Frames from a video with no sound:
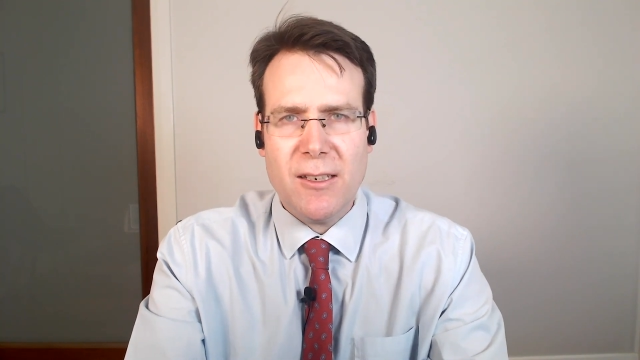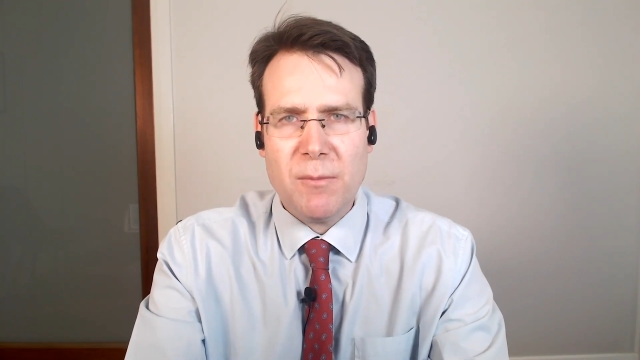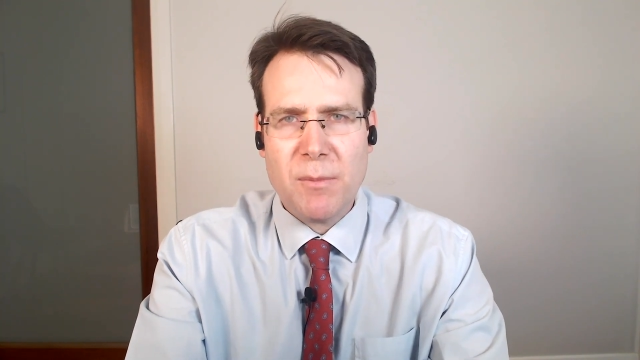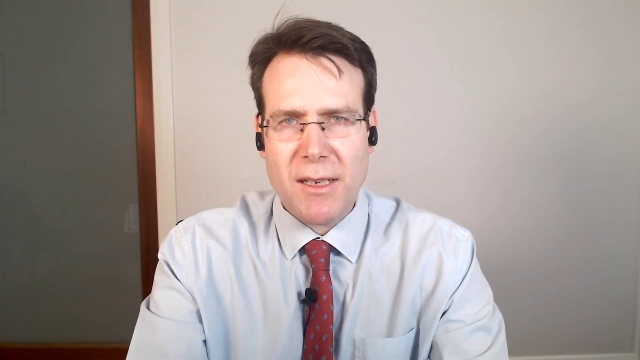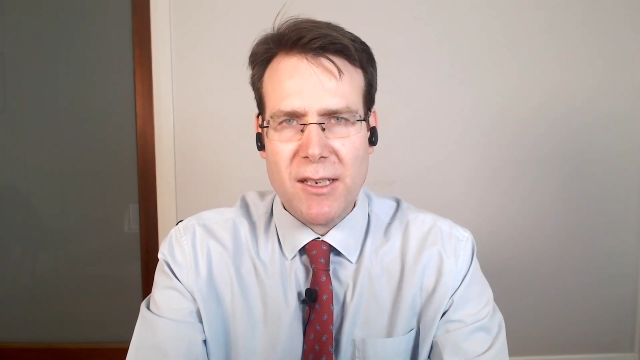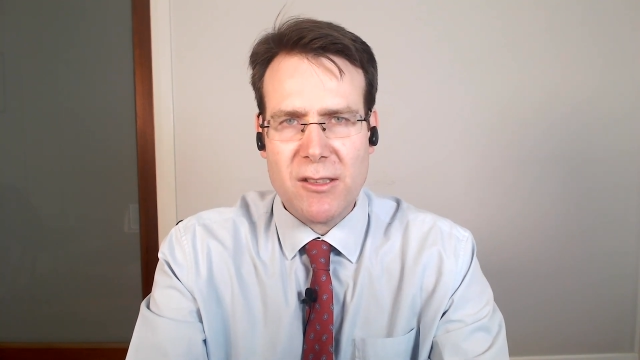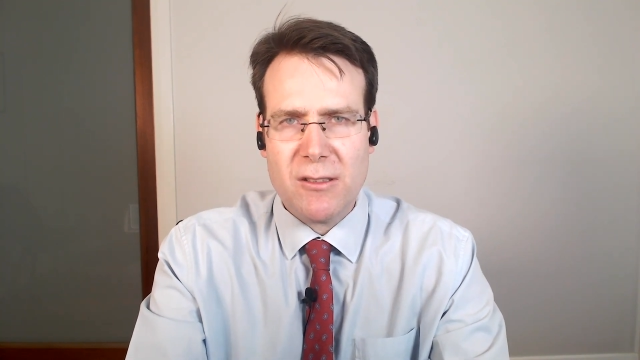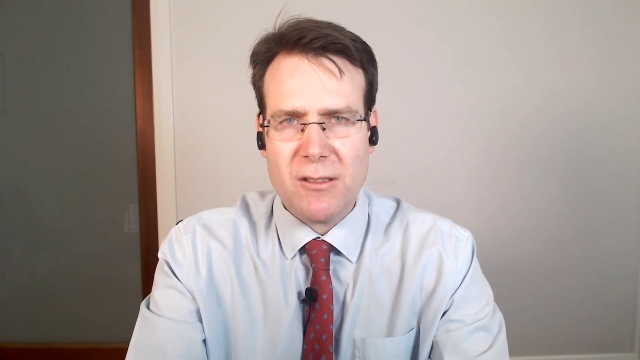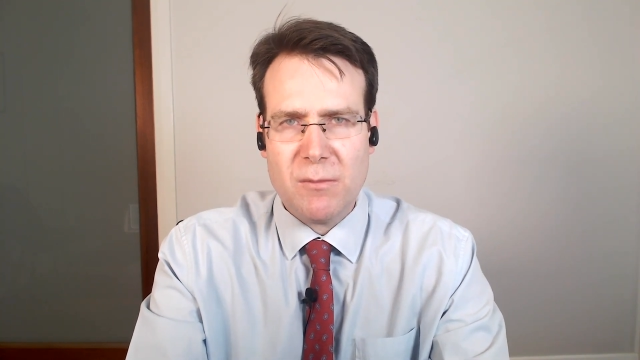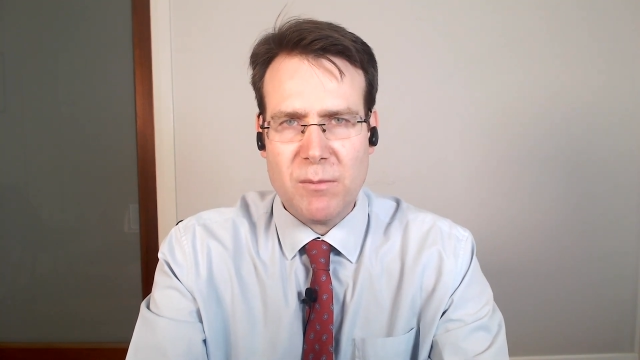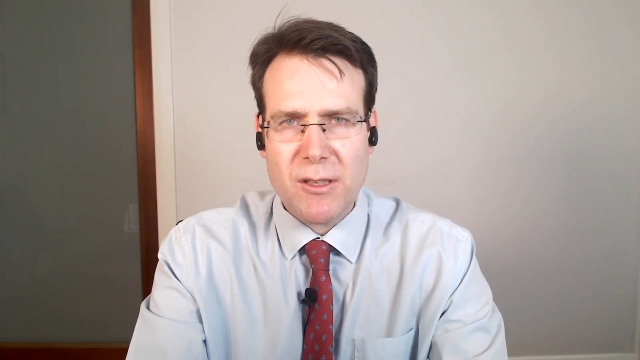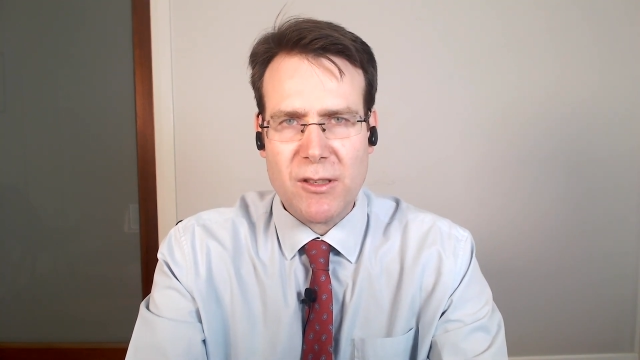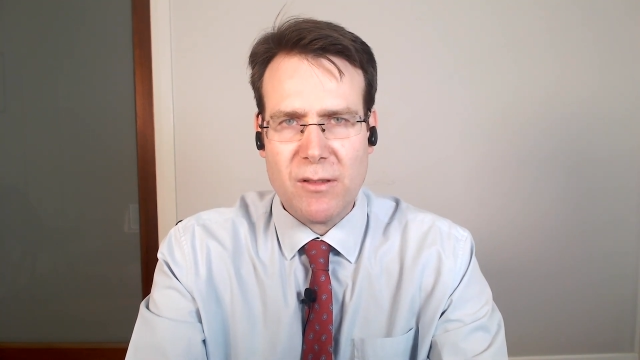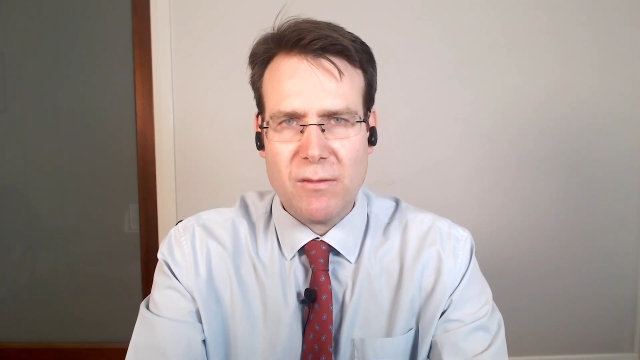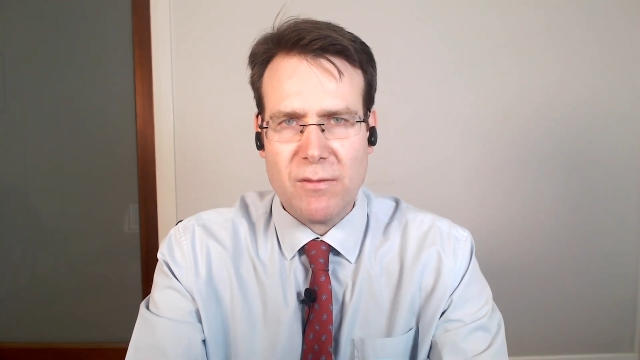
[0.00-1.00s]
inpatient
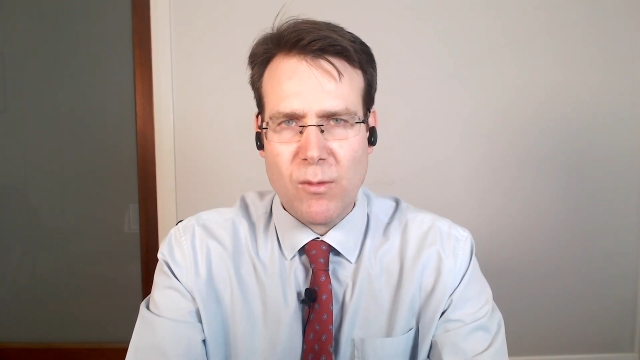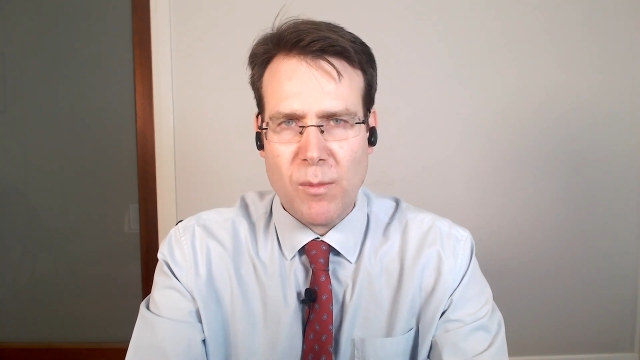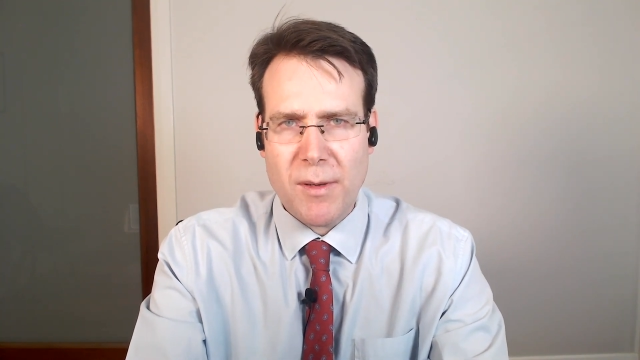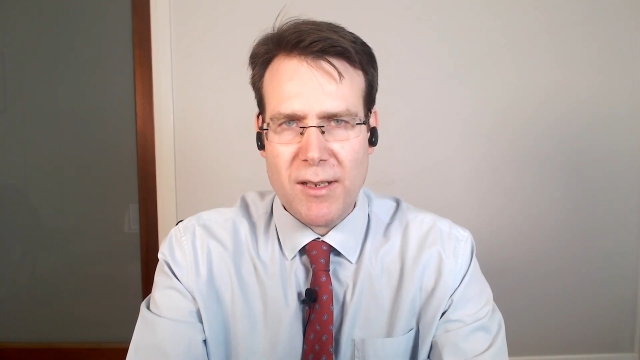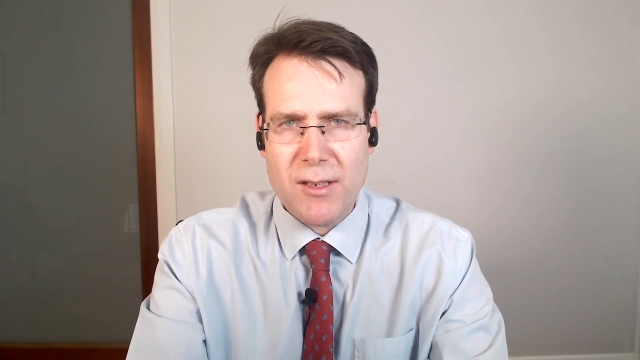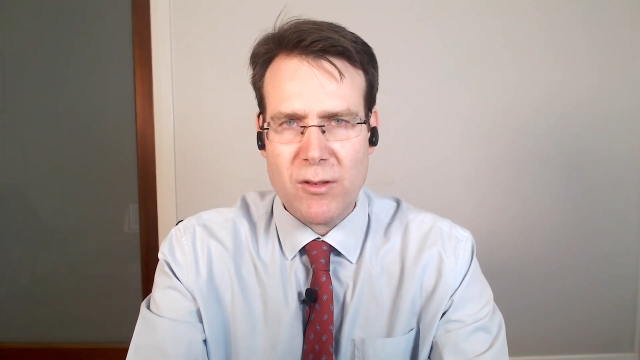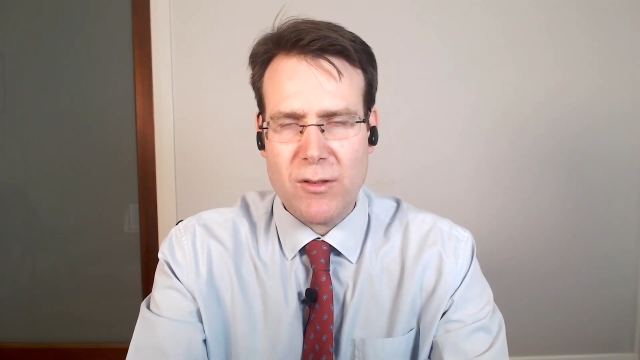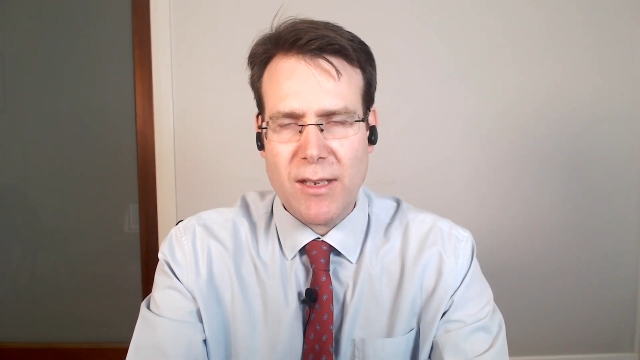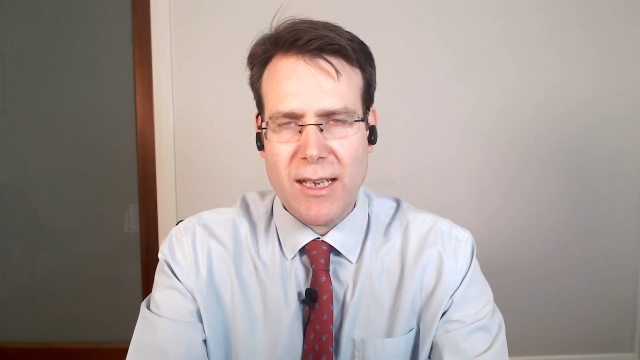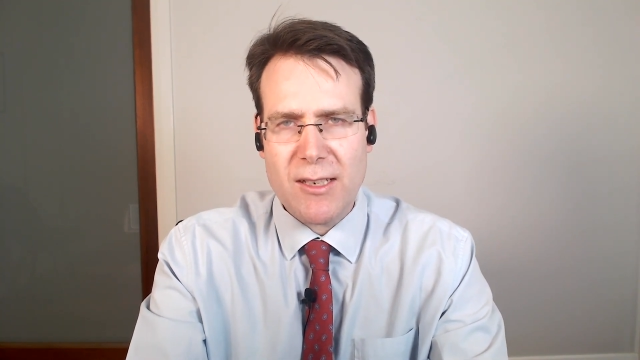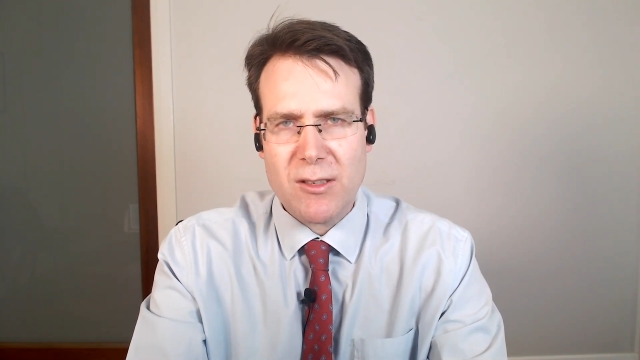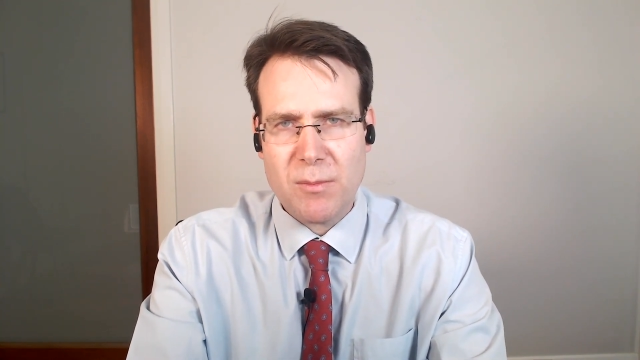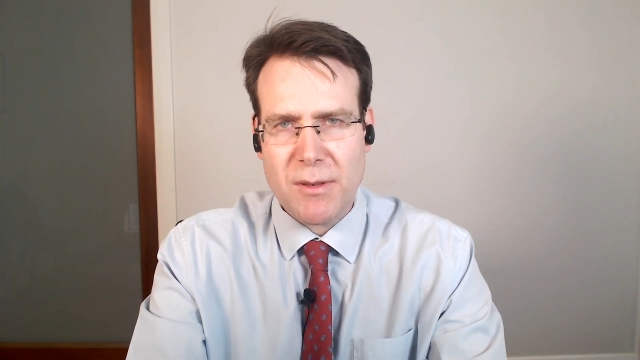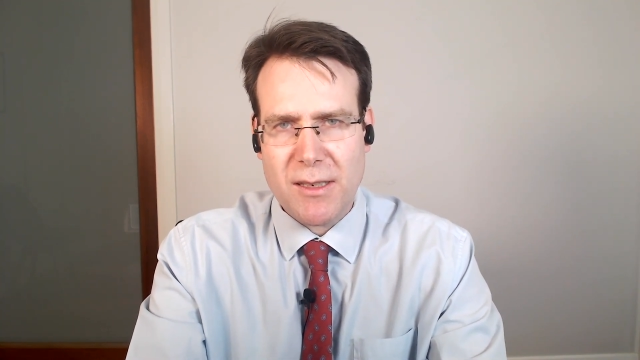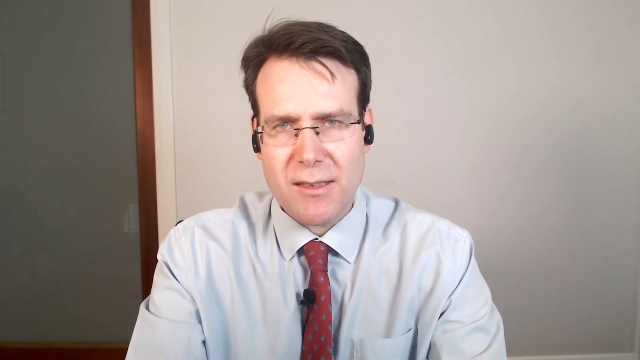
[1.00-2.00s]
admission for
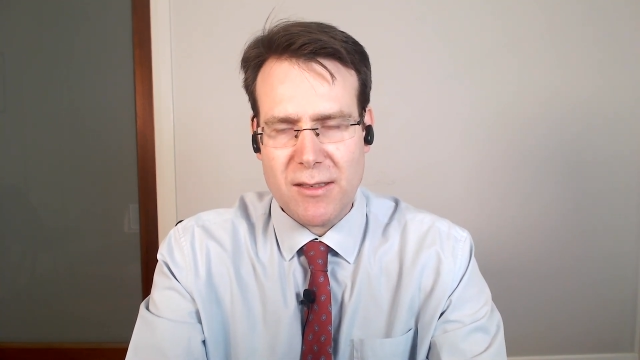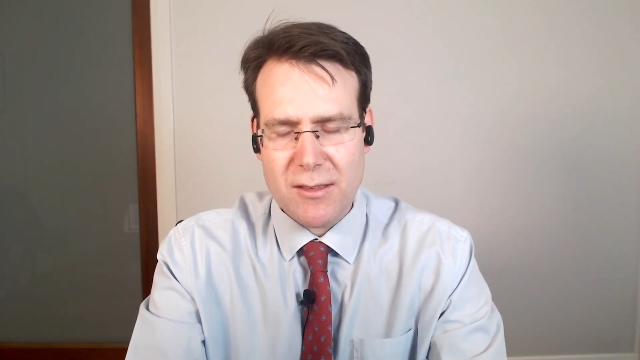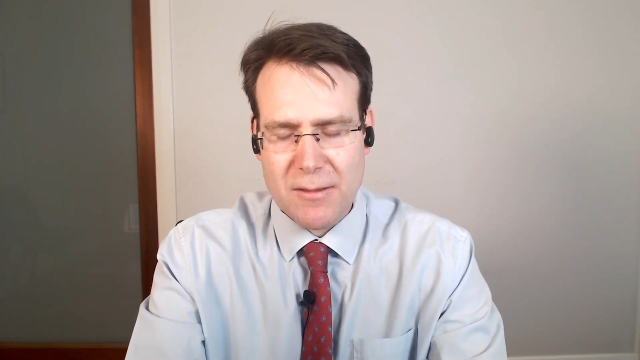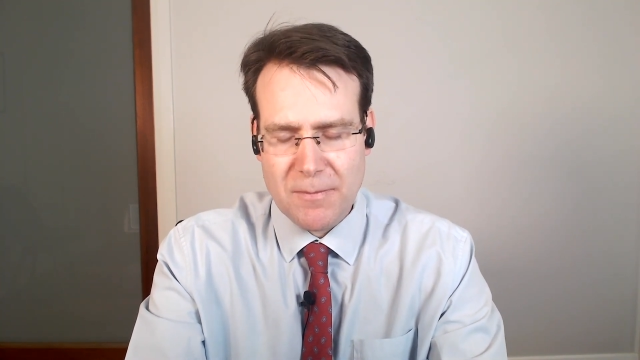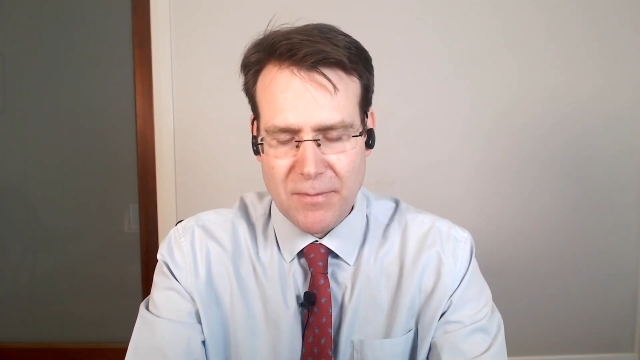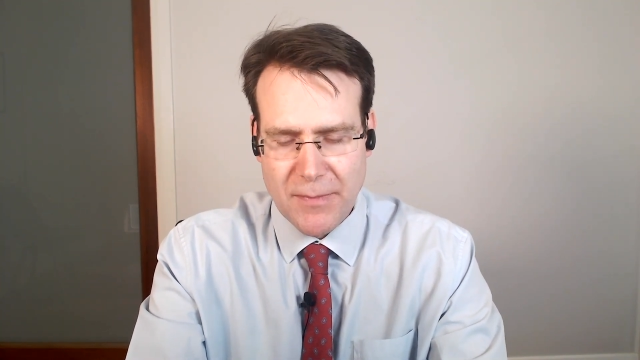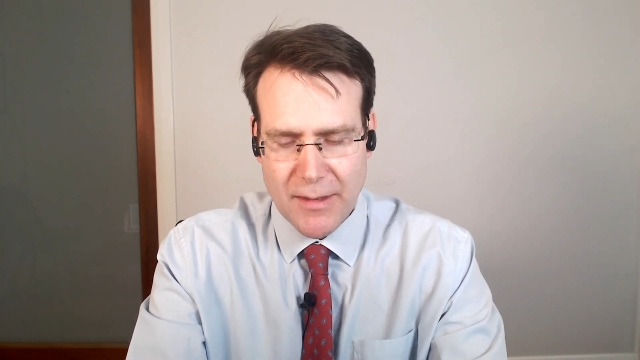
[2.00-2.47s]
benzodiazepines,